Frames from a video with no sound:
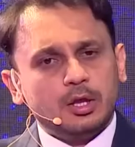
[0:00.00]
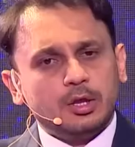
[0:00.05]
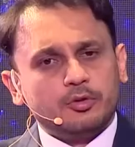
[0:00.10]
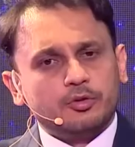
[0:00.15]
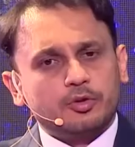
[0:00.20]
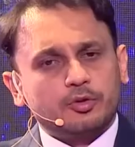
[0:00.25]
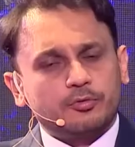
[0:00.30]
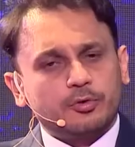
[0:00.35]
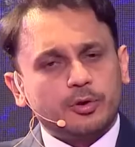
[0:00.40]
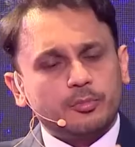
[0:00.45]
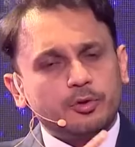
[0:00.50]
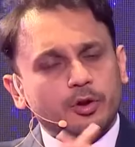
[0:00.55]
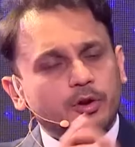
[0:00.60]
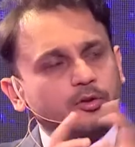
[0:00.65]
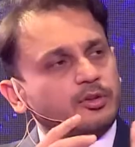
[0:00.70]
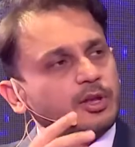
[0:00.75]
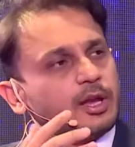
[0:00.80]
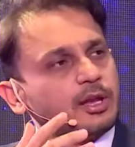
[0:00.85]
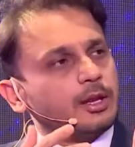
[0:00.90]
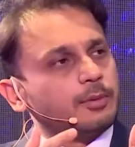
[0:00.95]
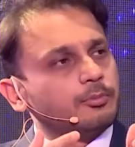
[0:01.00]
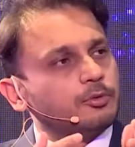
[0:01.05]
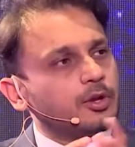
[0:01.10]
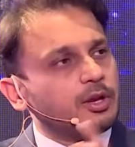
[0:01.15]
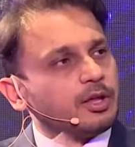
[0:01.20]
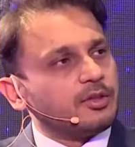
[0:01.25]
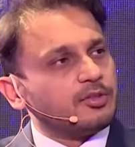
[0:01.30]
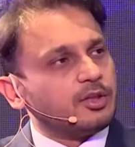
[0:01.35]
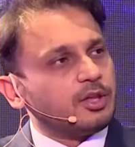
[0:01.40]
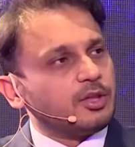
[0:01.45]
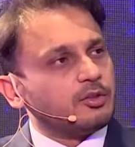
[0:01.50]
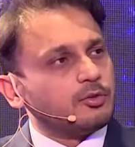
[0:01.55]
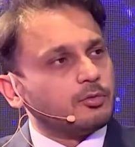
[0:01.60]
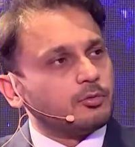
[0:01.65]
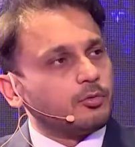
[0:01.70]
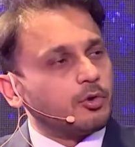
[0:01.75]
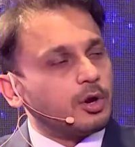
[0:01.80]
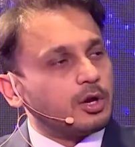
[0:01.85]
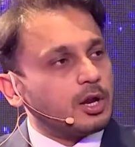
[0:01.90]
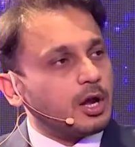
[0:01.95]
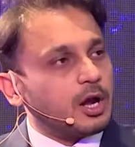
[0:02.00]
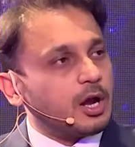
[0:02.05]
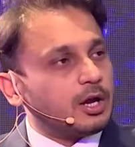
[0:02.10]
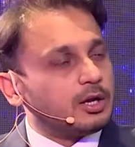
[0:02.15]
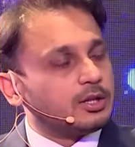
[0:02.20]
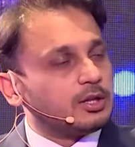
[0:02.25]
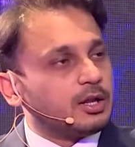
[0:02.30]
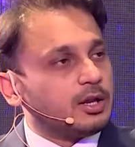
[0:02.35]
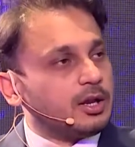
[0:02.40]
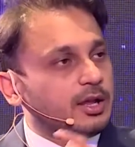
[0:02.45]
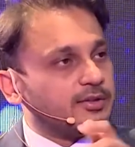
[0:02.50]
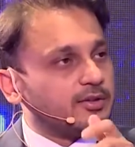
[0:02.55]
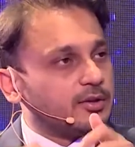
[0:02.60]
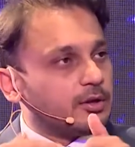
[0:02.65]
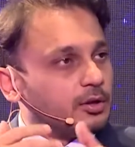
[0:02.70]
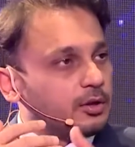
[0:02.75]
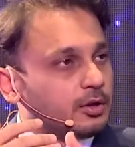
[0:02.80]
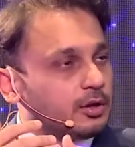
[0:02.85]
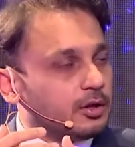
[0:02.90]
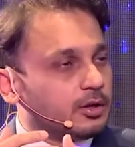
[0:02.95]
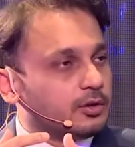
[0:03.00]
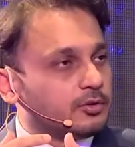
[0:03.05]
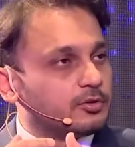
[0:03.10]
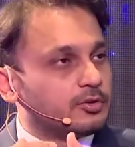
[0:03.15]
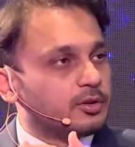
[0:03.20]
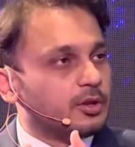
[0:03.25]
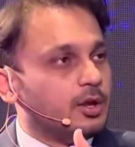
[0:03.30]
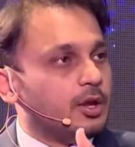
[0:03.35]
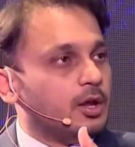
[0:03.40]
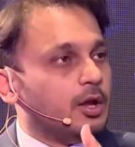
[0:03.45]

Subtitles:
So from your side, Abdulaziz, what are the lessons learned